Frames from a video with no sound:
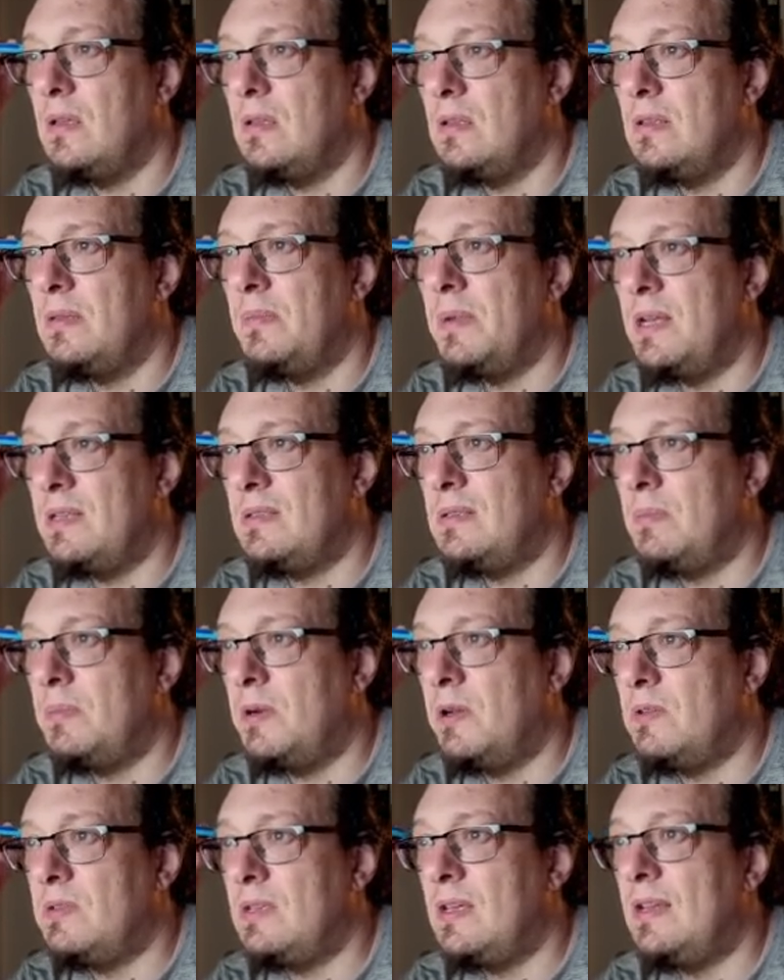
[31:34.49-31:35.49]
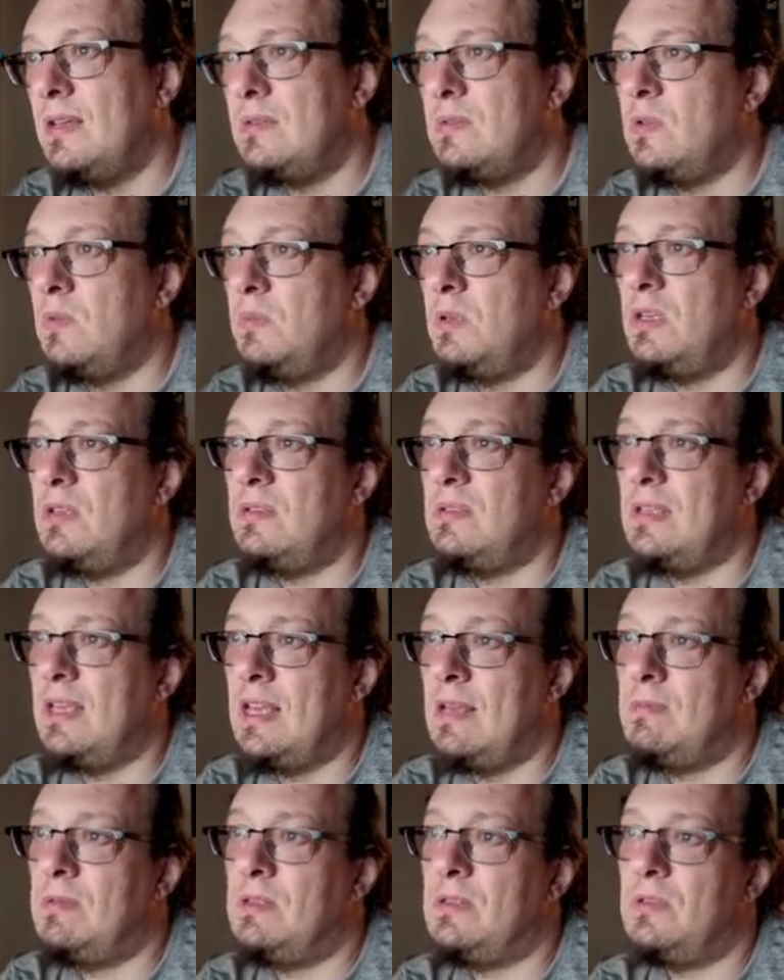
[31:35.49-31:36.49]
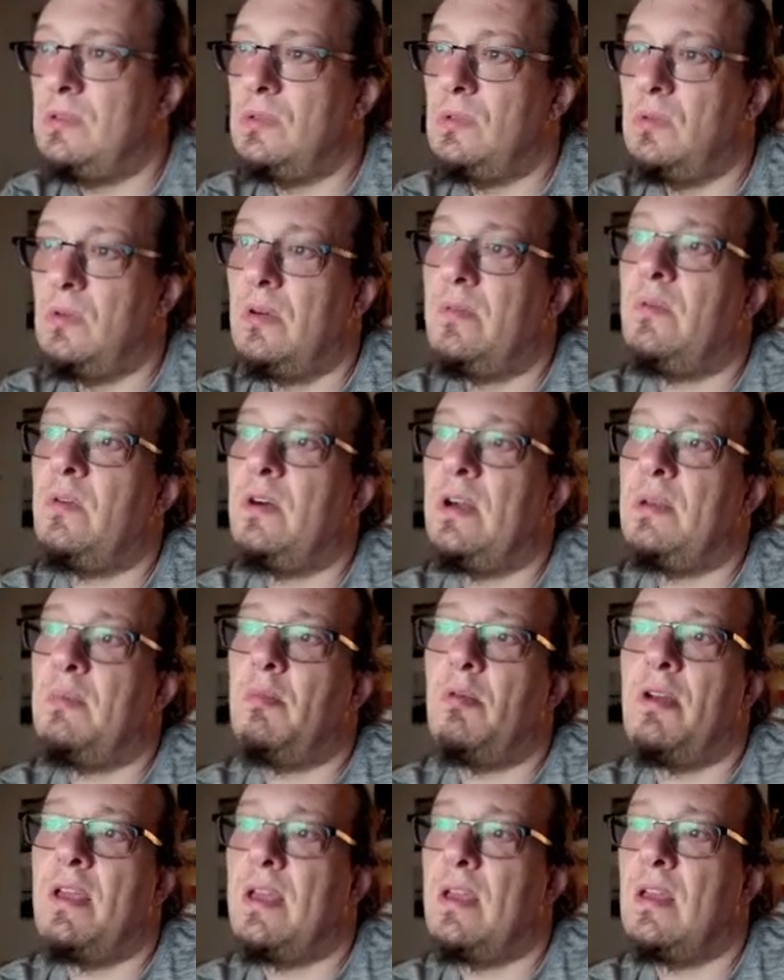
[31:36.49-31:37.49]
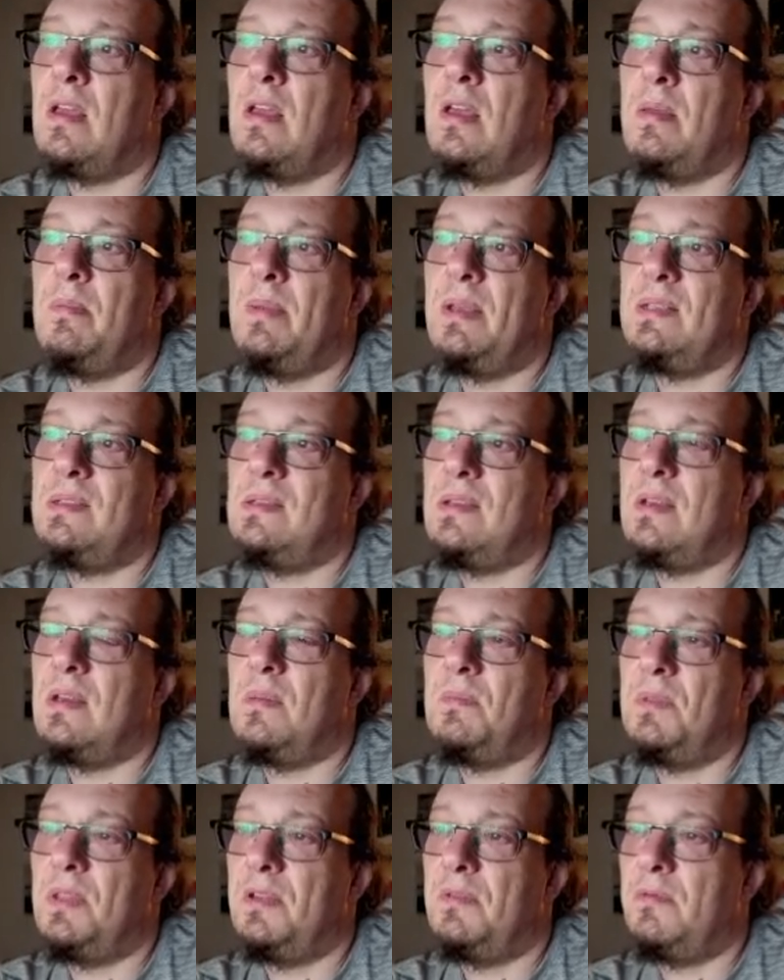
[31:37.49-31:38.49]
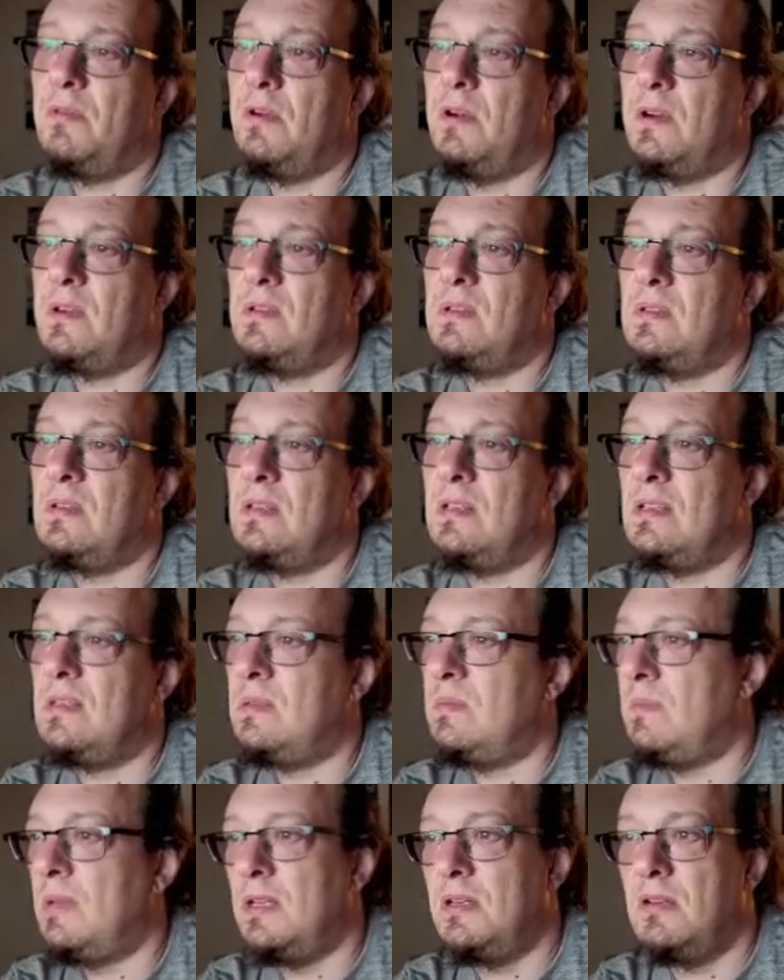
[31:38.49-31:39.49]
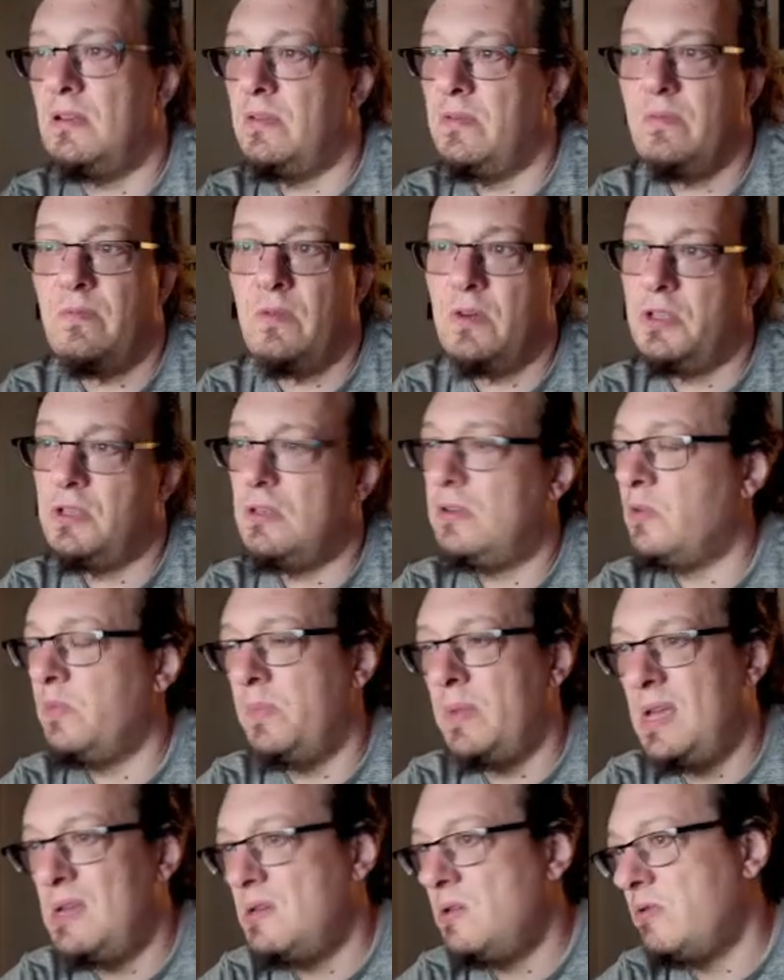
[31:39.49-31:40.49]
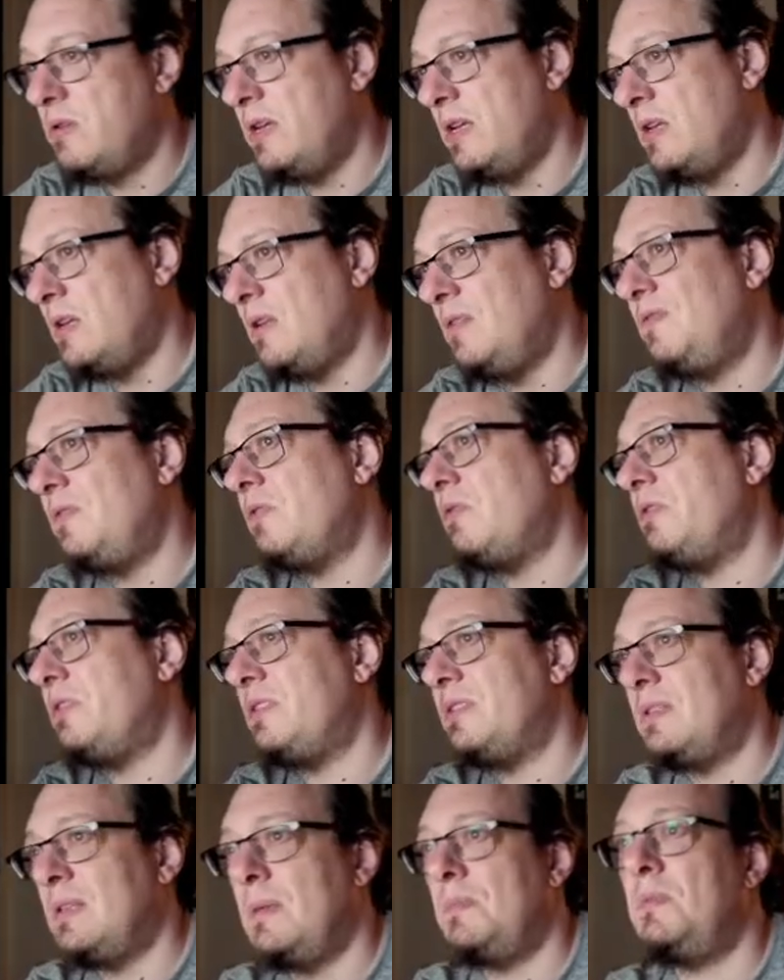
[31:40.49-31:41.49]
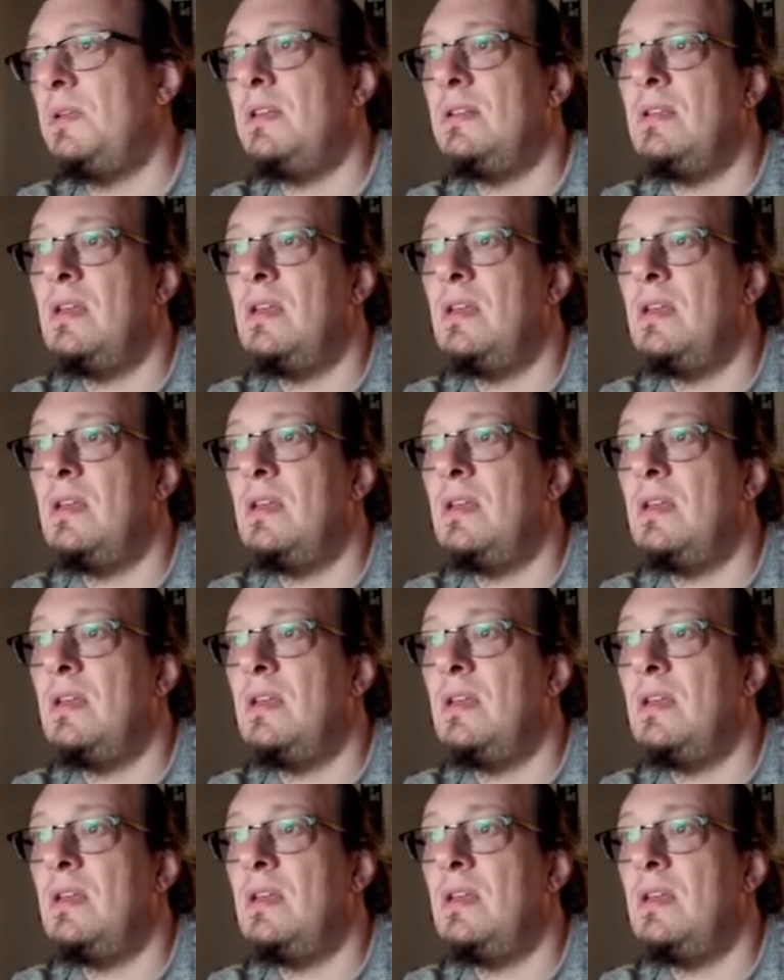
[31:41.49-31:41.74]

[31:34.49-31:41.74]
The master browser has to be disabled to avoid messing up networks. It doesn't matter what domain you're in. If you're on the subnet